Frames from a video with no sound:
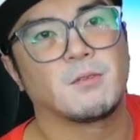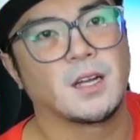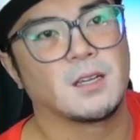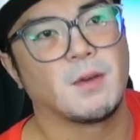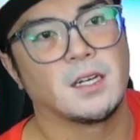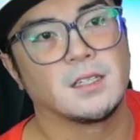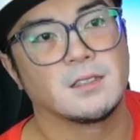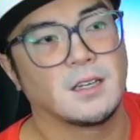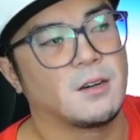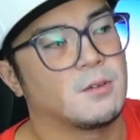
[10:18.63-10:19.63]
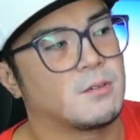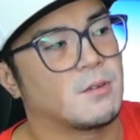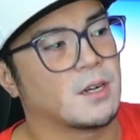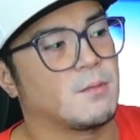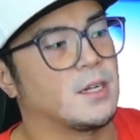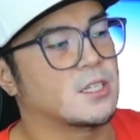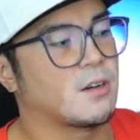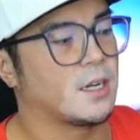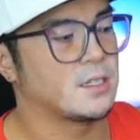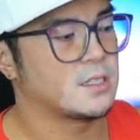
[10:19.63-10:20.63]
recommend it. I wouldn't recommend
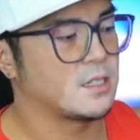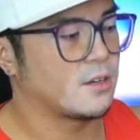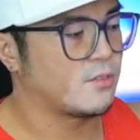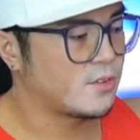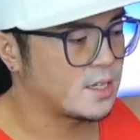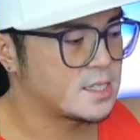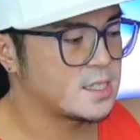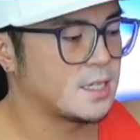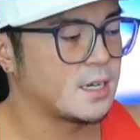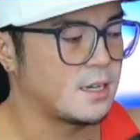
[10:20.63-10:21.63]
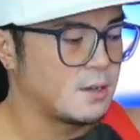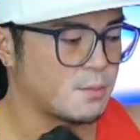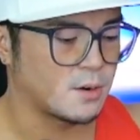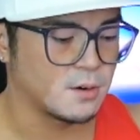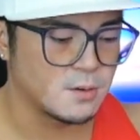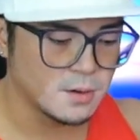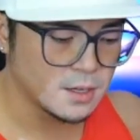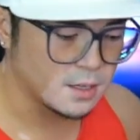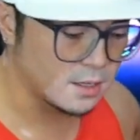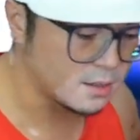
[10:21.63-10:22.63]
trying to stuff a CIA Pro in the